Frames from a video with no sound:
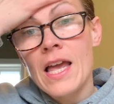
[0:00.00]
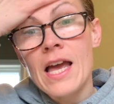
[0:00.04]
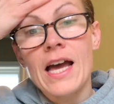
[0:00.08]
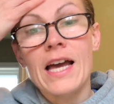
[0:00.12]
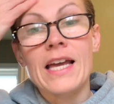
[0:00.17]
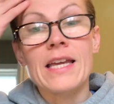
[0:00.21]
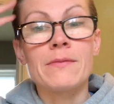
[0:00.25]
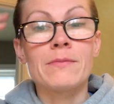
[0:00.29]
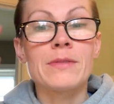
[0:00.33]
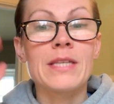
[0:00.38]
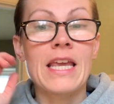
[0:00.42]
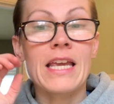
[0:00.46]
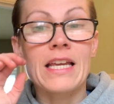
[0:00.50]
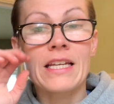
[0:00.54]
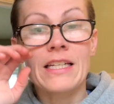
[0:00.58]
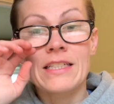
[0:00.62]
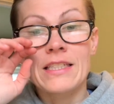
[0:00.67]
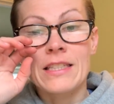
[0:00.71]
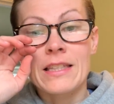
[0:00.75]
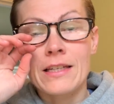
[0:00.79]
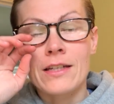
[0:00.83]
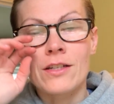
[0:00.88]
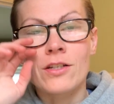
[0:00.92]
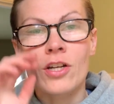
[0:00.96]
I am
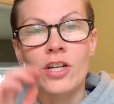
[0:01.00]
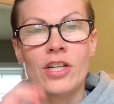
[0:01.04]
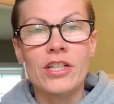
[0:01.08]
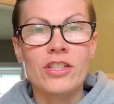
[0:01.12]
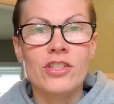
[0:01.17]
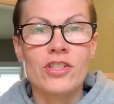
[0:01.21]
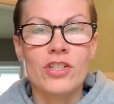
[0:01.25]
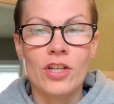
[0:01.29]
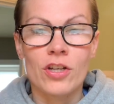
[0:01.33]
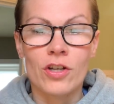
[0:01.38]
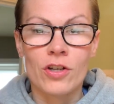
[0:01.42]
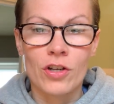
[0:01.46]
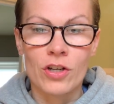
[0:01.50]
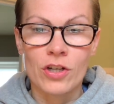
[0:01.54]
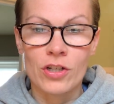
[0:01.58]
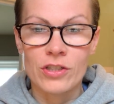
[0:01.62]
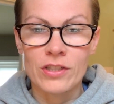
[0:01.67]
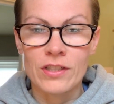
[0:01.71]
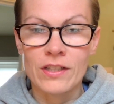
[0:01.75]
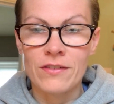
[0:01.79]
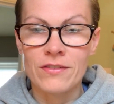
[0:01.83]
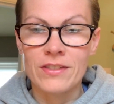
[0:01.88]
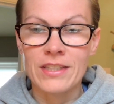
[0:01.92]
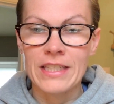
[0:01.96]
Tanis Coralee Leonhardi, she, her,
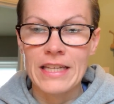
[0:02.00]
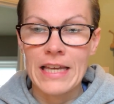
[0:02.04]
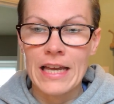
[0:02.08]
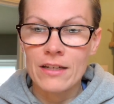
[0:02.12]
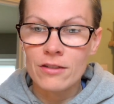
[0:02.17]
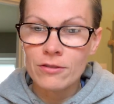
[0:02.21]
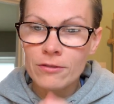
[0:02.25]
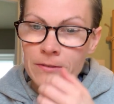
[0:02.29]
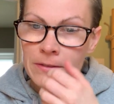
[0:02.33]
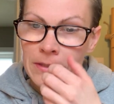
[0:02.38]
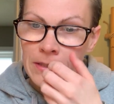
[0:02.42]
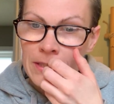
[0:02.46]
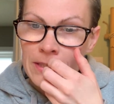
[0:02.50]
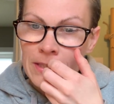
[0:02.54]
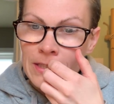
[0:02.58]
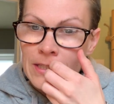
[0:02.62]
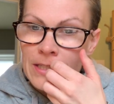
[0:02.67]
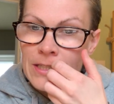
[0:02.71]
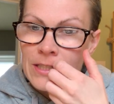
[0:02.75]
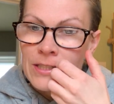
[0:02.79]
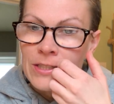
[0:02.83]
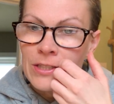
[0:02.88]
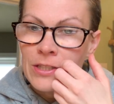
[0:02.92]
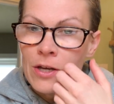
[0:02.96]
hers of Seattle.
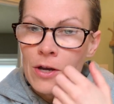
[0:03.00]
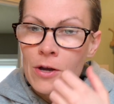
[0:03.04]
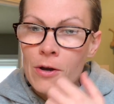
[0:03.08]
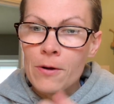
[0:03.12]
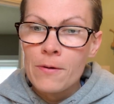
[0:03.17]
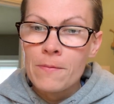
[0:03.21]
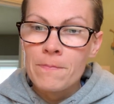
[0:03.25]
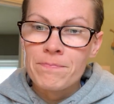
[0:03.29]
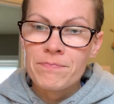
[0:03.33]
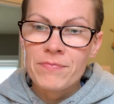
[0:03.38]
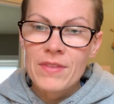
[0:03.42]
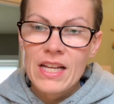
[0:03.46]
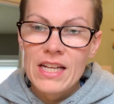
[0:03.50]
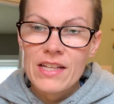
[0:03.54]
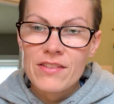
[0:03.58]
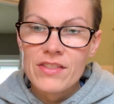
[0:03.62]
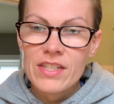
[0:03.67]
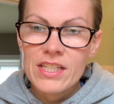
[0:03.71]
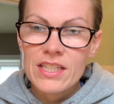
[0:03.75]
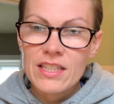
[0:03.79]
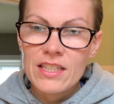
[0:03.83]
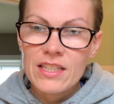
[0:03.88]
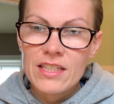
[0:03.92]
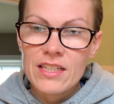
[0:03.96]
So
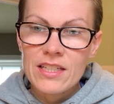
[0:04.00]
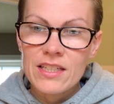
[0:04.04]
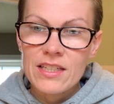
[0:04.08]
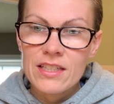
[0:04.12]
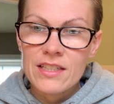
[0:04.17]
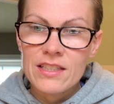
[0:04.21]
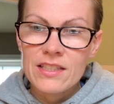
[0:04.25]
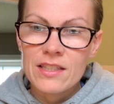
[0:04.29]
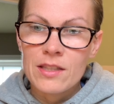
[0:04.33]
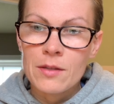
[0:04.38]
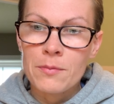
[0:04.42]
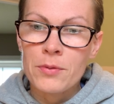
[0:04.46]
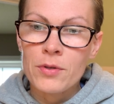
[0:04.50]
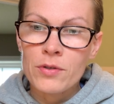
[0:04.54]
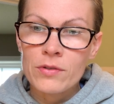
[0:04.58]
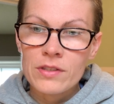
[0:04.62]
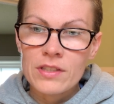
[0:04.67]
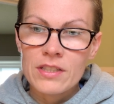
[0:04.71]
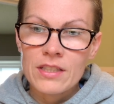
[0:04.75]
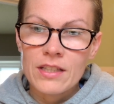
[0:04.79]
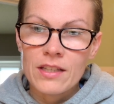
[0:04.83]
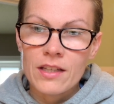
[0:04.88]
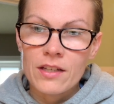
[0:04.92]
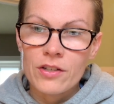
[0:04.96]
this is the Björn
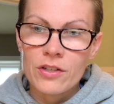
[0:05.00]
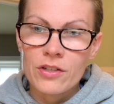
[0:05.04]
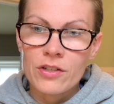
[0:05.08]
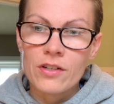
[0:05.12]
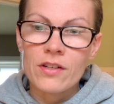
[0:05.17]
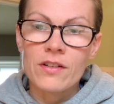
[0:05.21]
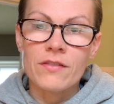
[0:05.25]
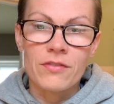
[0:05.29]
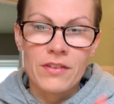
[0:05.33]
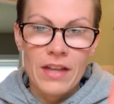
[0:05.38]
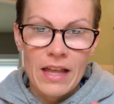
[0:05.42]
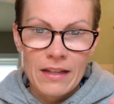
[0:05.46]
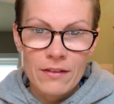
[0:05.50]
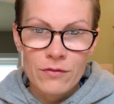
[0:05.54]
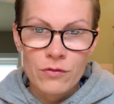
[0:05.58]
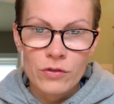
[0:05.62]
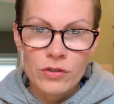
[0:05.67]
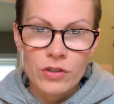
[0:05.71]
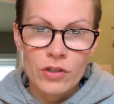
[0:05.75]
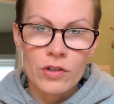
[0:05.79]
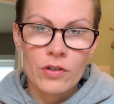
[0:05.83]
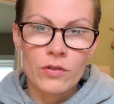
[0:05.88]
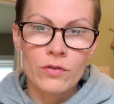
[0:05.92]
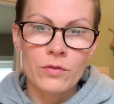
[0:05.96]
Seeliger of
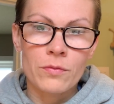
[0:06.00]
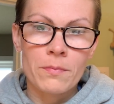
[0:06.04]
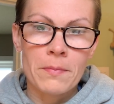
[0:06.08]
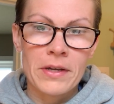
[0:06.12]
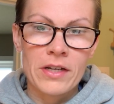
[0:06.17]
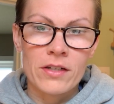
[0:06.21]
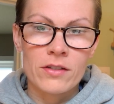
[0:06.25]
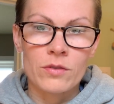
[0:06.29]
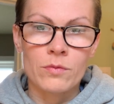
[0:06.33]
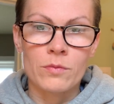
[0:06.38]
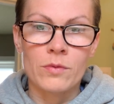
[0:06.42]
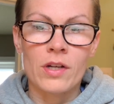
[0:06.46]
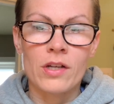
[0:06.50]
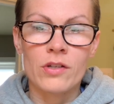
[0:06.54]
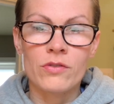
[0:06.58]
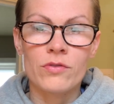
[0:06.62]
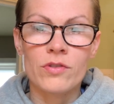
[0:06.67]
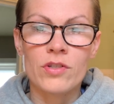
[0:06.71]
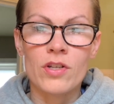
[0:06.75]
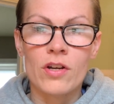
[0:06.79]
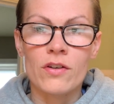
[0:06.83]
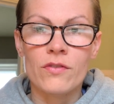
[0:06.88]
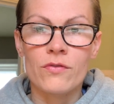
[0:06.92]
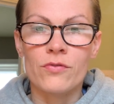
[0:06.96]
California Golden Bears
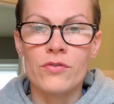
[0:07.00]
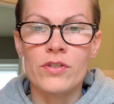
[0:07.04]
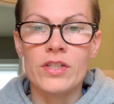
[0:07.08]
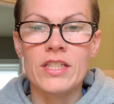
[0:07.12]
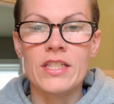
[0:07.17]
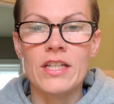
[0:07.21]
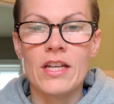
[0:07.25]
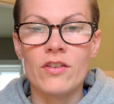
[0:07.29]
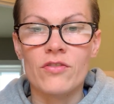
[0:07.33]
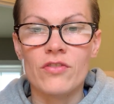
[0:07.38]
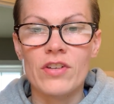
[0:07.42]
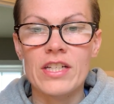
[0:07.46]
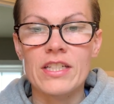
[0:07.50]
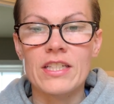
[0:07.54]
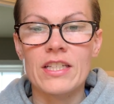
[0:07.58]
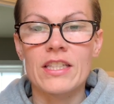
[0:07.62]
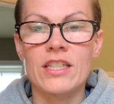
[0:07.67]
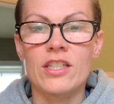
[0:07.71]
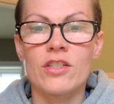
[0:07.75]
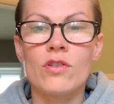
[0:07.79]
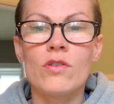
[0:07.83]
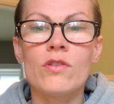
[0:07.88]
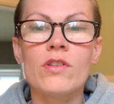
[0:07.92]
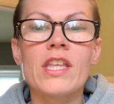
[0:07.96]
100-yard freestyle race at
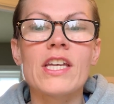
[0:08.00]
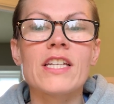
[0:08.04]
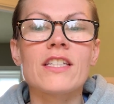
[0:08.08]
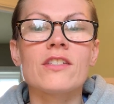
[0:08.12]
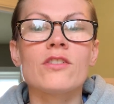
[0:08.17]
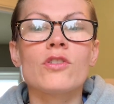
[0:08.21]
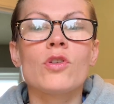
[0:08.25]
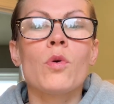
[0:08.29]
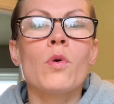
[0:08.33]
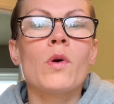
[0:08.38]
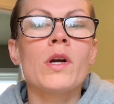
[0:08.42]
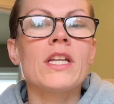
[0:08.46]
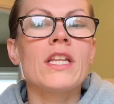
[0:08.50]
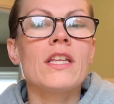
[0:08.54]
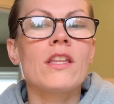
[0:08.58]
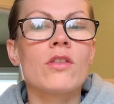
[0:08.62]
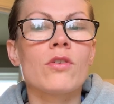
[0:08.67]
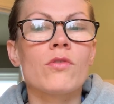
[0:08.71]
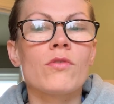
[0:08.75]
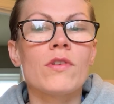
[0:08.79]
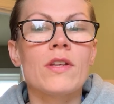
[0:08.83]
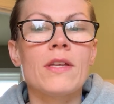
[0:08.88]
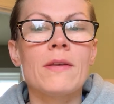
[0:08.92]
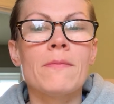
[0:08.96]
the
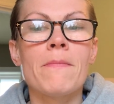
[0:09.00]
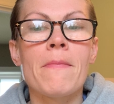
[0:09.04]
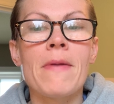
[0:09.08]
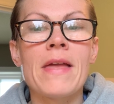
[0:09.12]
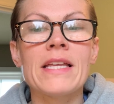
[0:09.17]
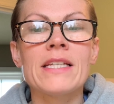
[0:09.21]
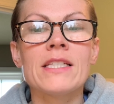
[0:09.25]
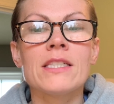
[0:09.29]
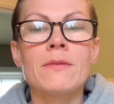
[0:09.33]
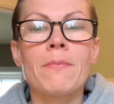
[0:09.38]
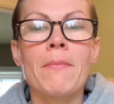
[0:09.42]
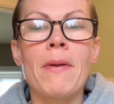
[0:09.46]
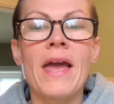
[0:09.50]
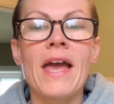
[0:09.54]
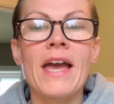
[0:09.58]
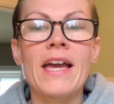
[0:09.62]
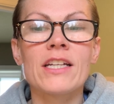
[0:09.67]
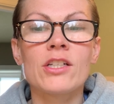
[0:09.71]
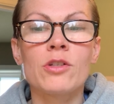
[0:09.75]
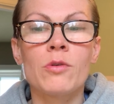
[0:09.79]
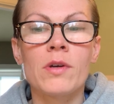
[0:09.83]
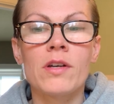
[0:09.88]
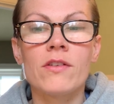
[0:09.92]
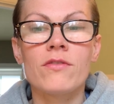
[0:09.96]
2023 Men's
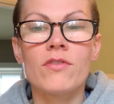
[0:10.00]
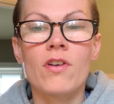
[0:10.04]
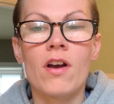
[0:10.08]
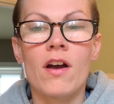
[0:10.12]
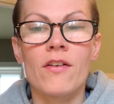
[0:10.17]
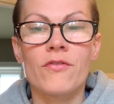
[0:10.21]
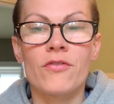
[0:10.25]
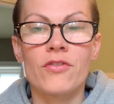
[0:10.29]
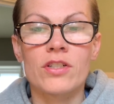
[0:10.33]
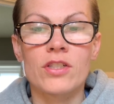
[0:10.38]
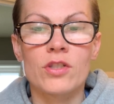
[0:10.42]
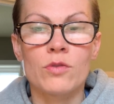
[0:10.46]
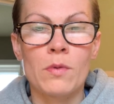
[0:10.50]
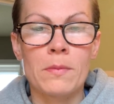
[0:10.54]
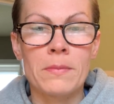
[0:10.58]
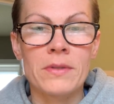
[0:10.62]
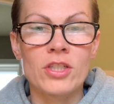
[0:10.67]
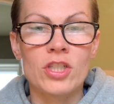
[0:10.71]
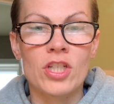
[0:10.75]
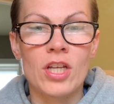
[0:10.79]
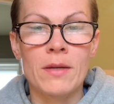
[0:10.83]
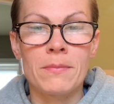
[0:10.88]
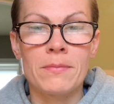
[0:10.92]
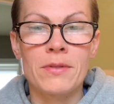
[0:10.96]
Pac-12 Conference
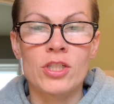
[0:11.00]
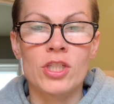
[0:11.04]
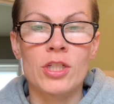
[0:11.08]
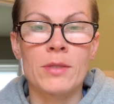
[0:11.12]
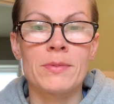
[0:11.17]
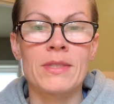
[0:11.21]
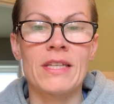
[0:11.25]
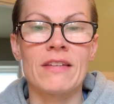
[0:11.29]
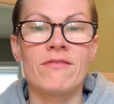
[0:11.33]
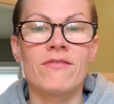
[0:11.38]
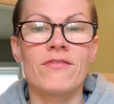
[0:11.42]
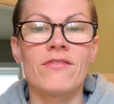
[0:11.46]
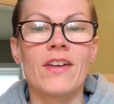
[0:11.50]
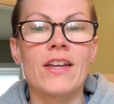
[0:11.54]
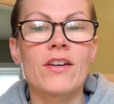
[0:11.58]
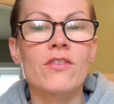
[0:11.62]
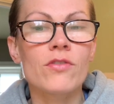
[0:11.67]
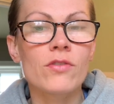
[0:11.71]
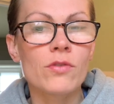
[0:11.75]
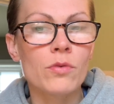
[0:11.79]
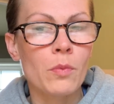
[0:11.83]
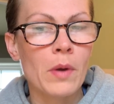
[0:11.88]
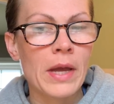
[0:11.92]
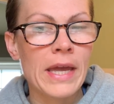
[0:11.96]
Swimming Championships in
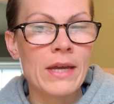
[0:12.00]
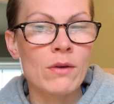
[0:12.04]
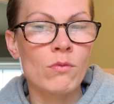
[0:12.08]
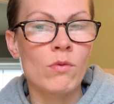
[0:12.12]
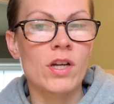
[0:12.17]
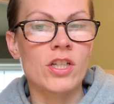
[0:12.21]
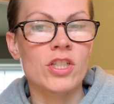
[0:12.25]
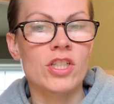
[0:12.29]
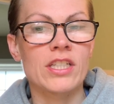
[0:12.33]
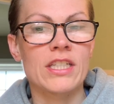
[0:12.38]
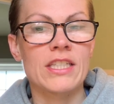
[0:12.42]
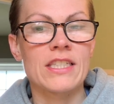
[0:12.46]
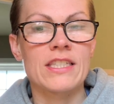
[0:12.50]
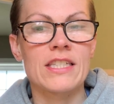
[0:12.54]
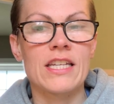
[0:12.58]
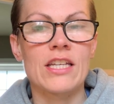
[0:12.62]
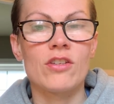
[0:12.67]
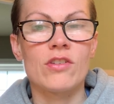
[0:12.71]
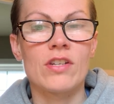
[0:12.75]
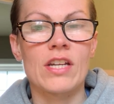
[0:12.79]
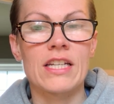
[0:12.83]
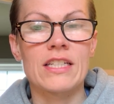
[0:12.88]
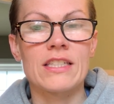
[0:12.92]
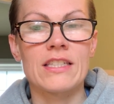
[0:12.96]
Federal Way, Washington
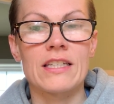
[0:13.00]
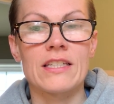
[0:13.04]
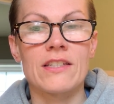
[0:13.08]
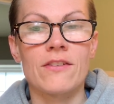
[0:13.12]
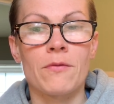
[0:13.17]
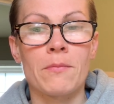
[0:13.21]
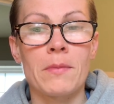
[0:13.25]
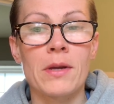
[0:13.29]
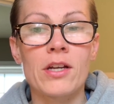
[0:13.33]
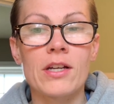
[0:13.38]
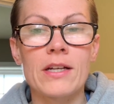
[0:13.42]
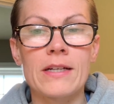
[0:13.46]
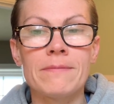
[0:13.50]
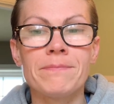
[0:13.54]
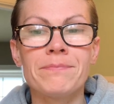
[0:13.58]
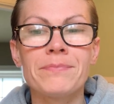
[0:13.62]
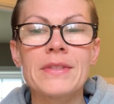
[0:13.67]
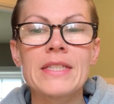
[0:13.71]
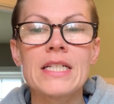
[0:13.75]
State, United States of America.